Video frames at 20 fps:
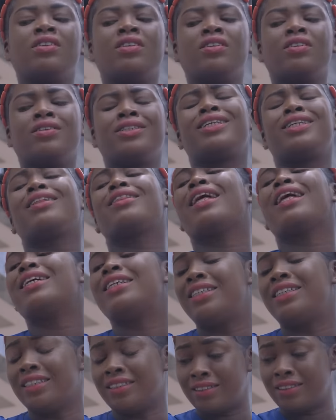
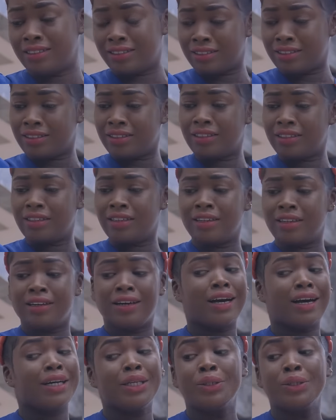Shatashi,
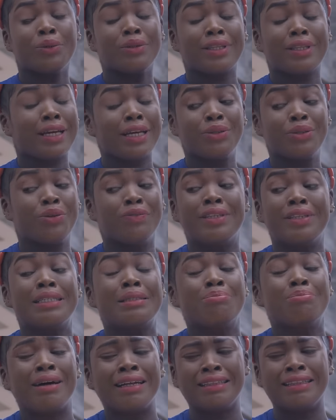are you not tired of this
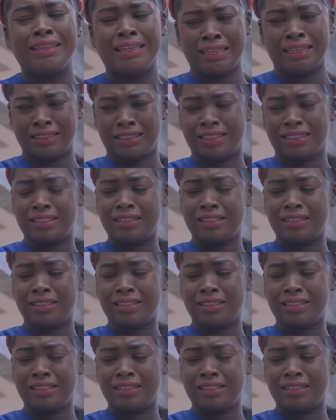madness?